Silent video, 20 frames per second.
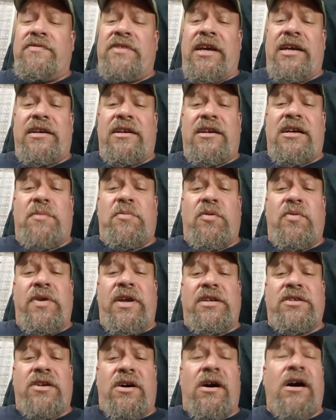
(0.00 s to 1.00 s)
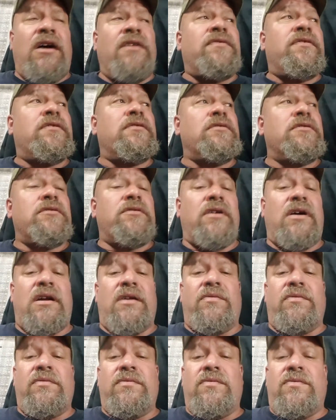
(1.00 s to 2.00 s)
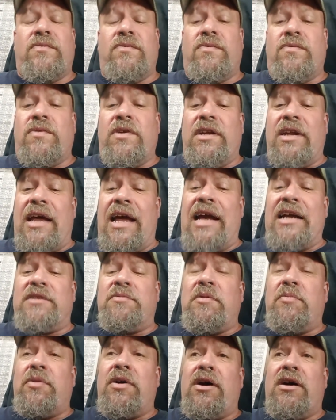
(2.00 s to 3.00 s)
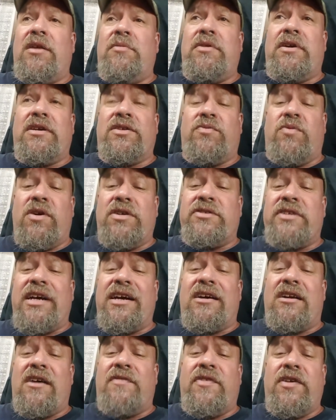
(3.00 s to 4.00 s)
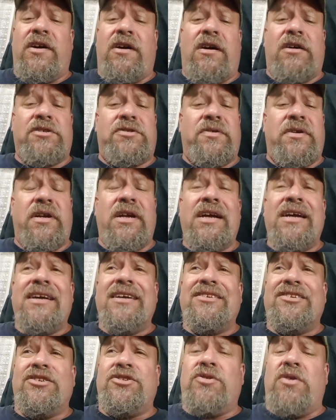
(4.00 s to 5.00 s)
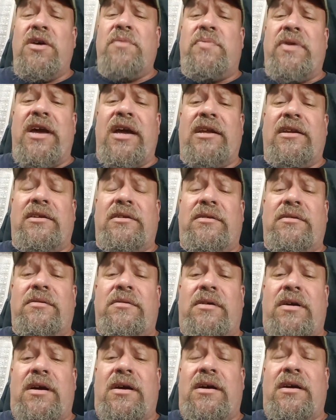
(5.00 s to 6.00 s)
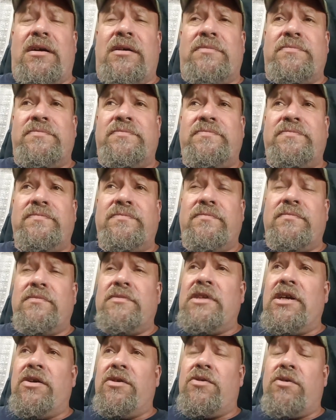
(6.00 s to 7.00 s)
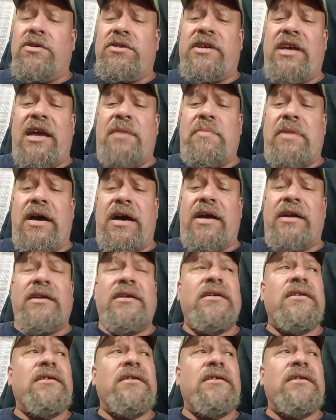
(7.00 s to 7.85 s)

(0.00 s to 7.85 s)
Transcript: taken a couple weeks off, try to relax my body, because once I got off the ostarine, the joint pain, of course, came back.